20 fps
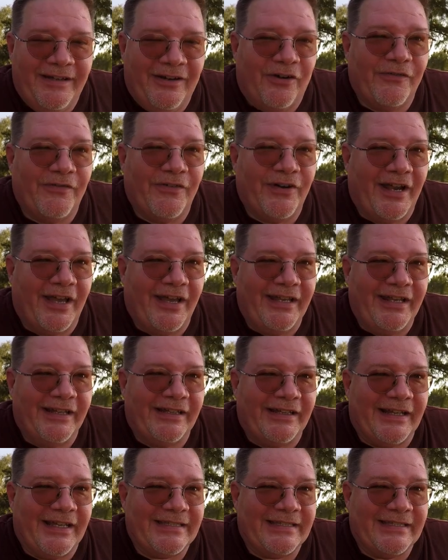overnight
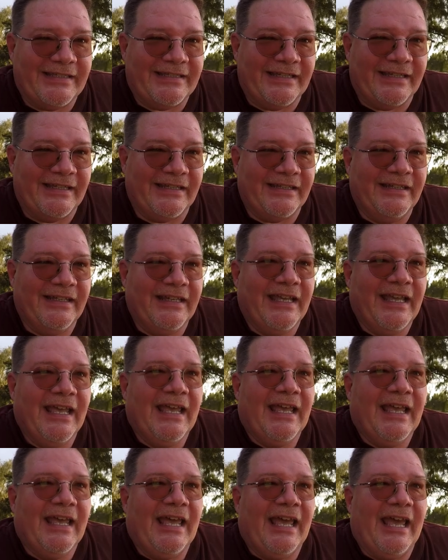in Lexington.
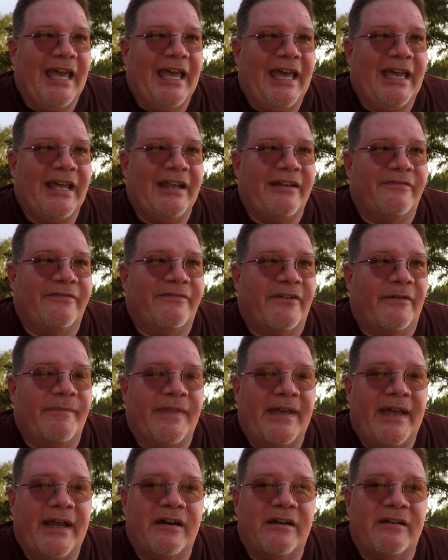And
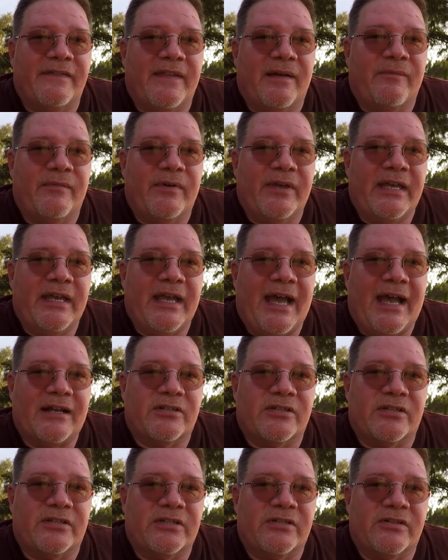from there, then we
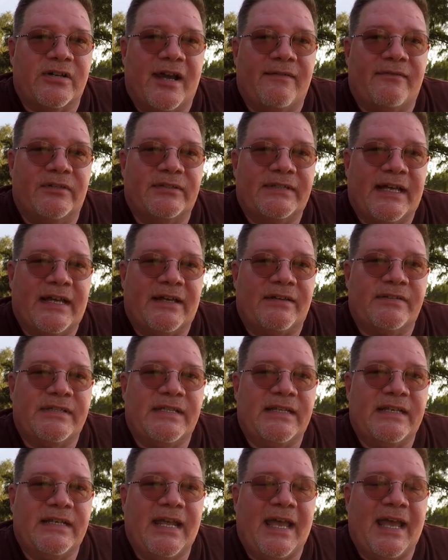actually traveled down
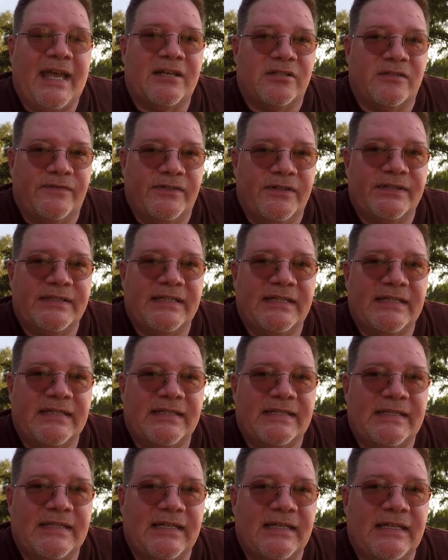to Nashville,
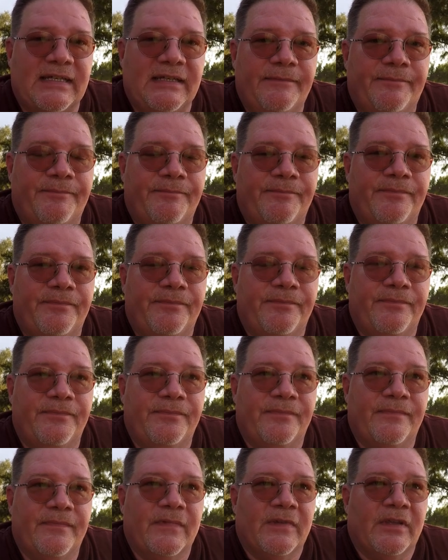Tennessee.
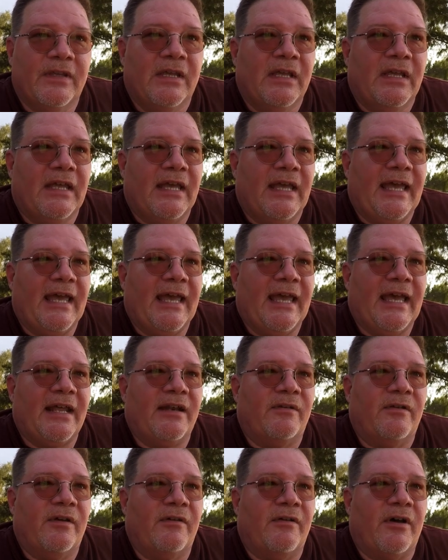
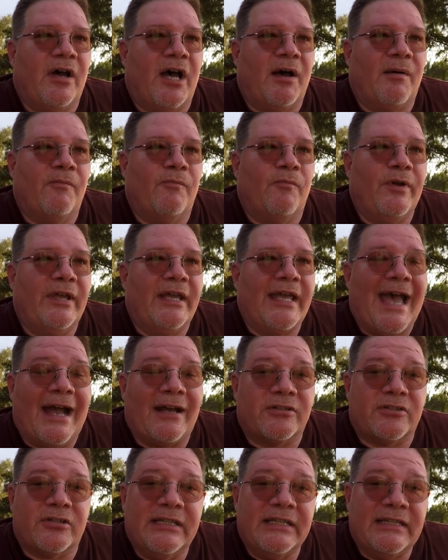And um, we
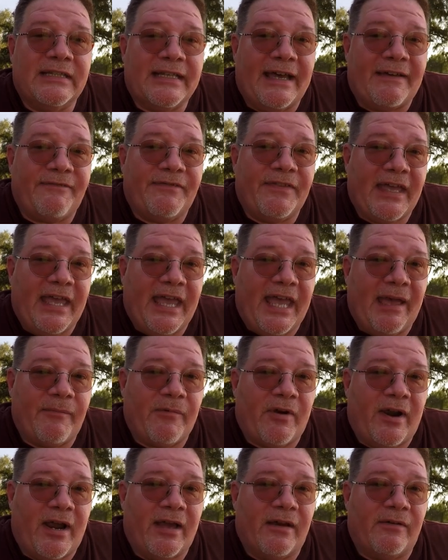actually left the
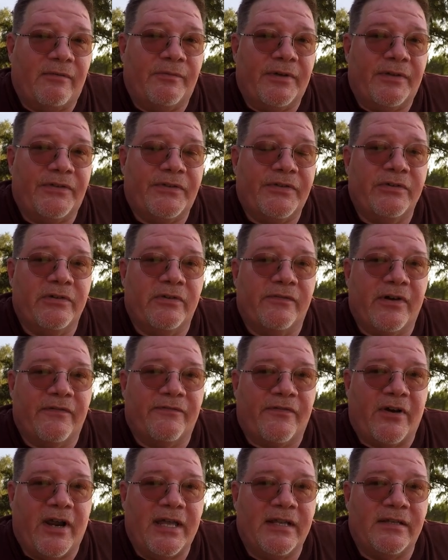campground with two of our
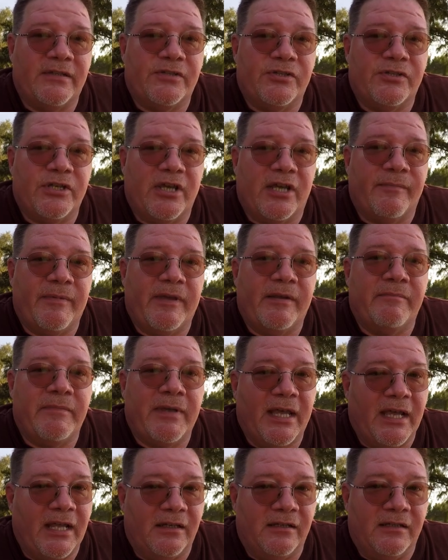friends, Jim and
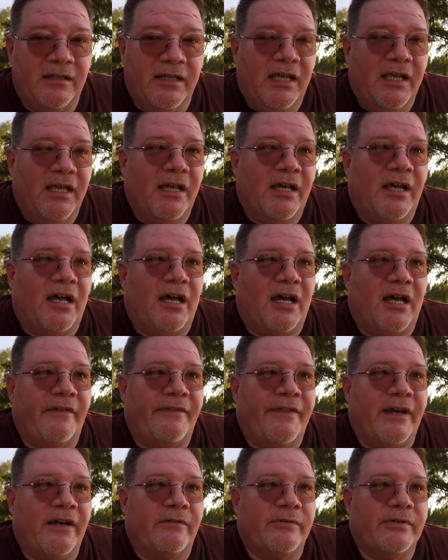Min.
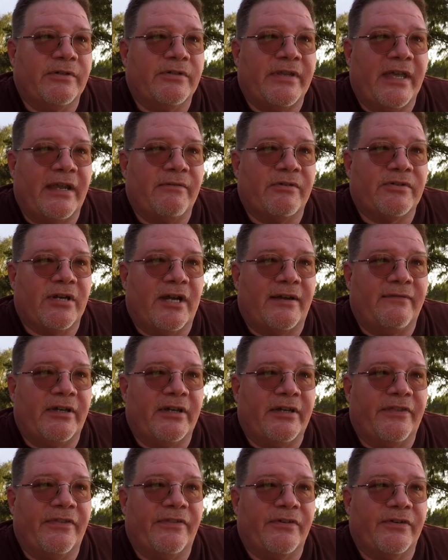Uh, they, were, they were
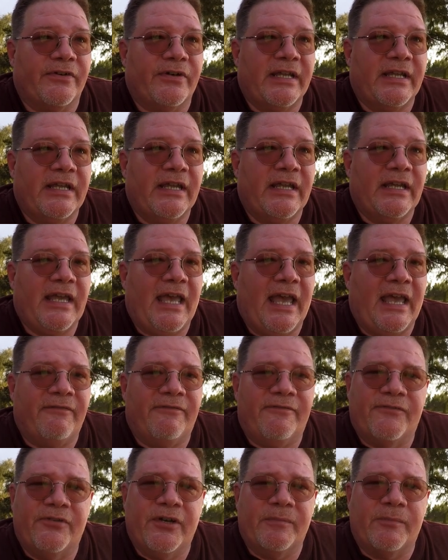driving a
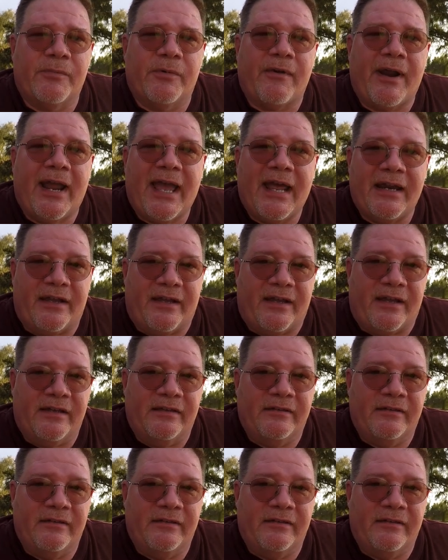38 foot Mirada